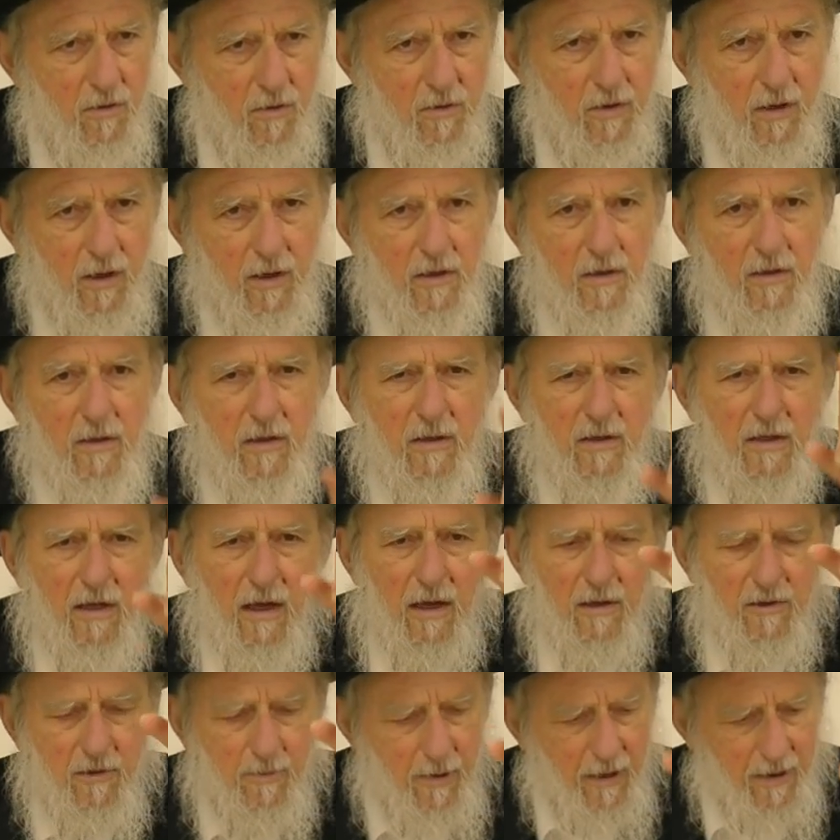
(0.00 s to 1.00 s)
Okay.
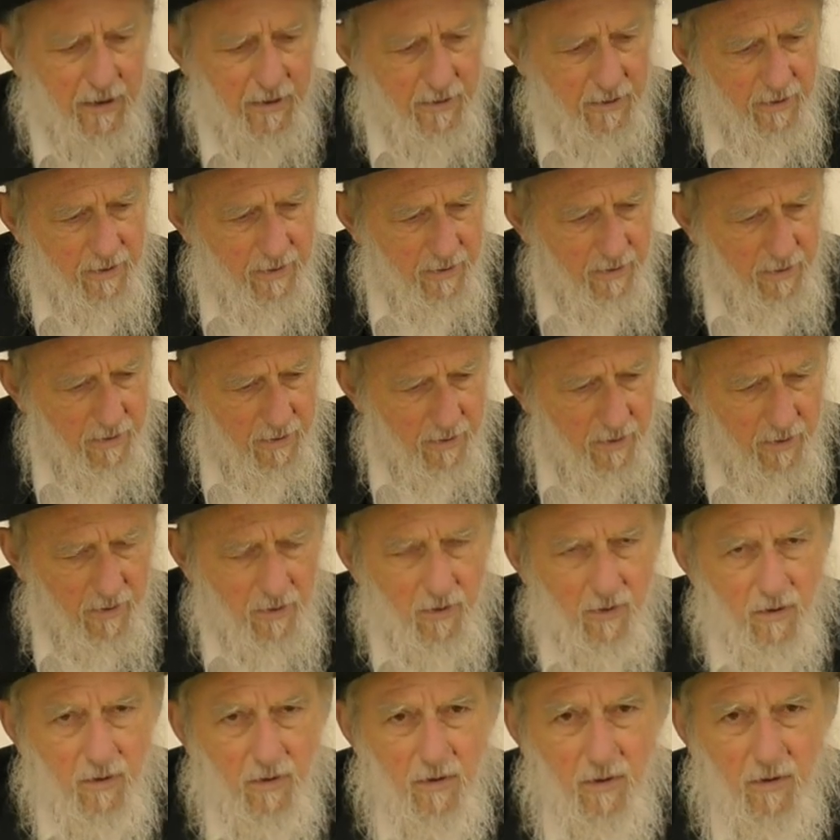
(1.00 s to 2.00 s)
Yeah, in the back. Um, is it
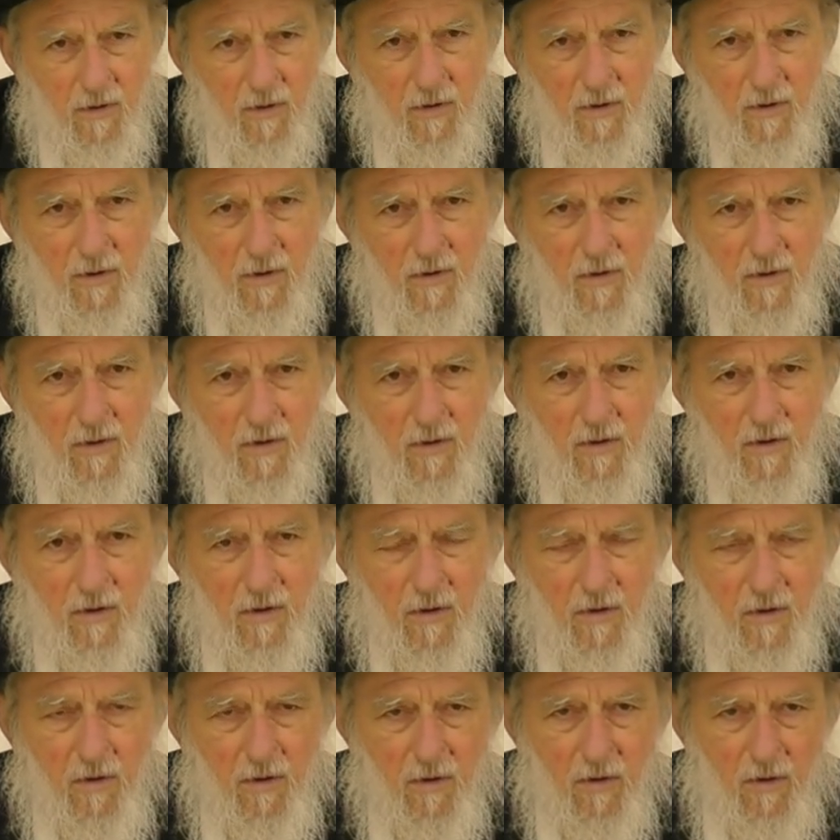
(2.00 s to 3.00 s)
true that to an
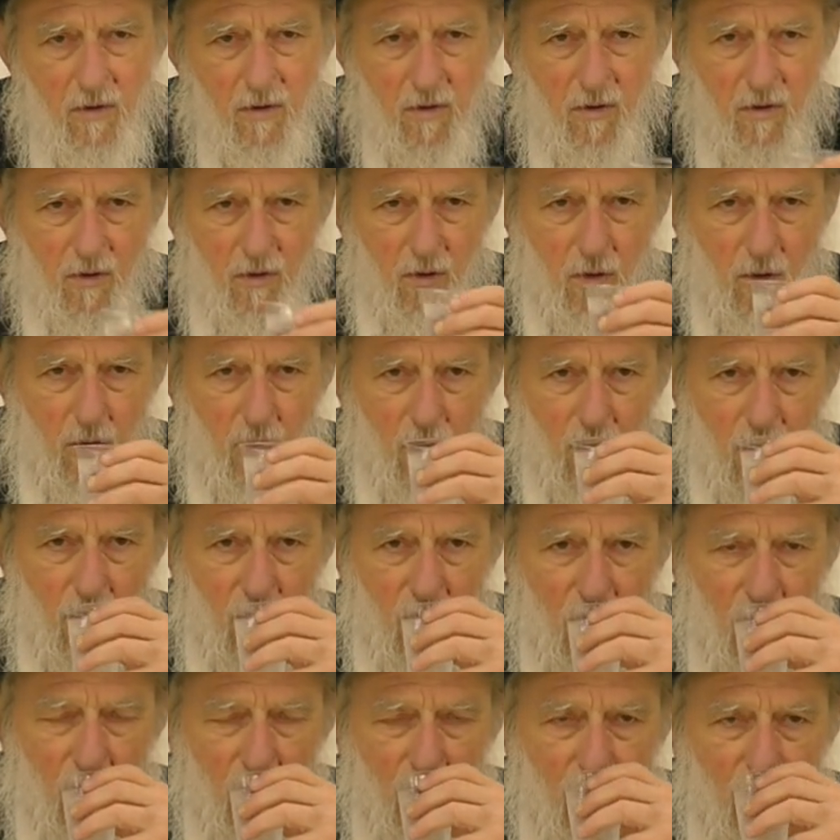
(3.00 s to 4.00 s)
extent, uh, I, I,
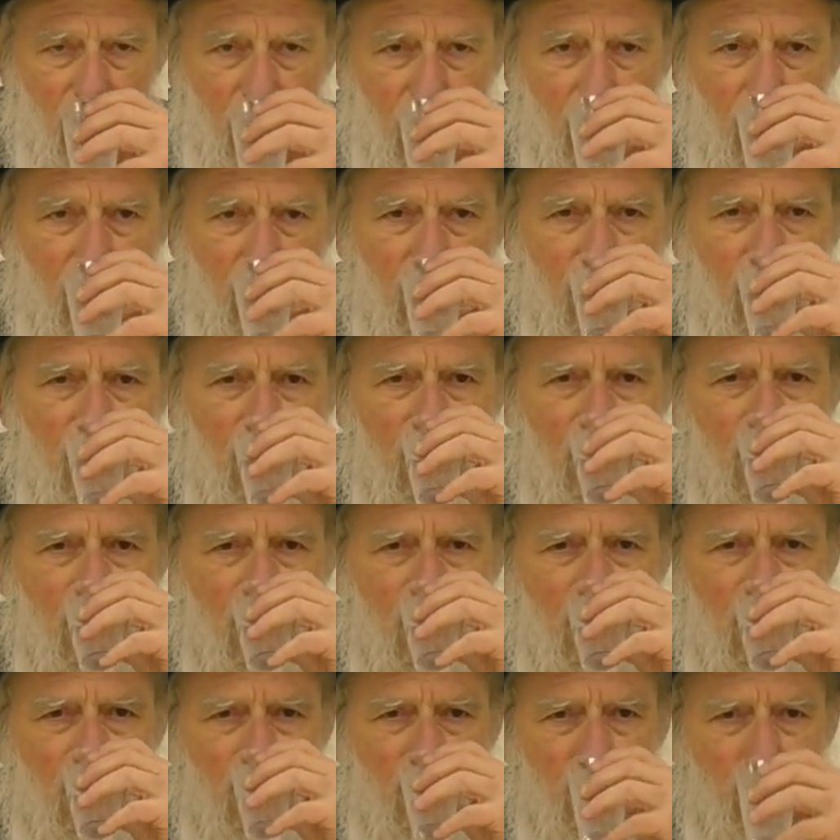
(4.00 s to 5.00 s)
heard, I don't remember
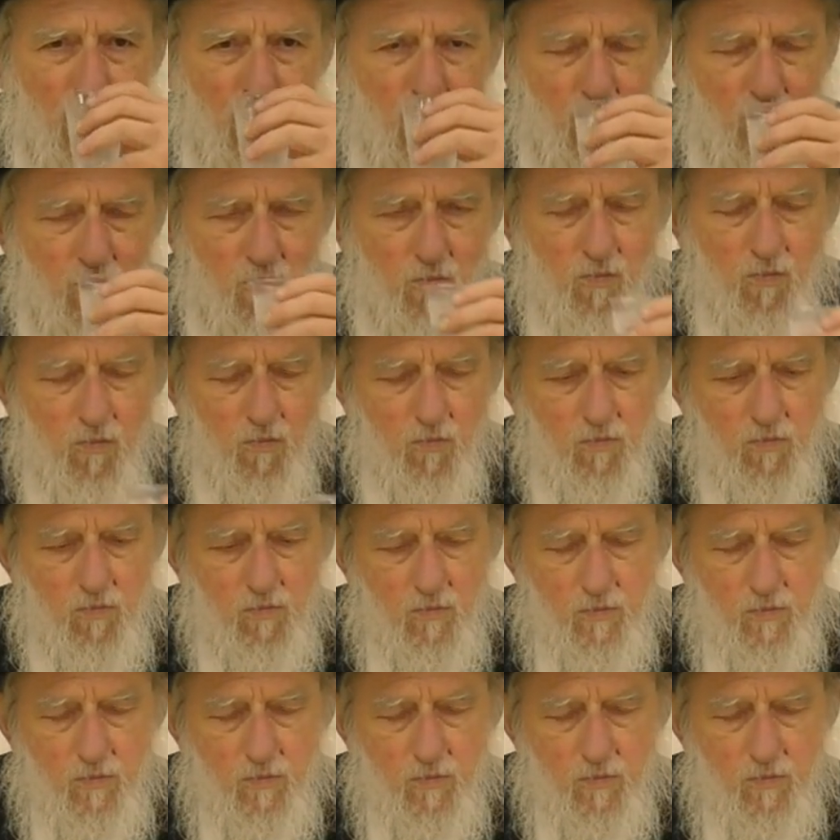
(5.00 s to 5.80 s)
where it was from, but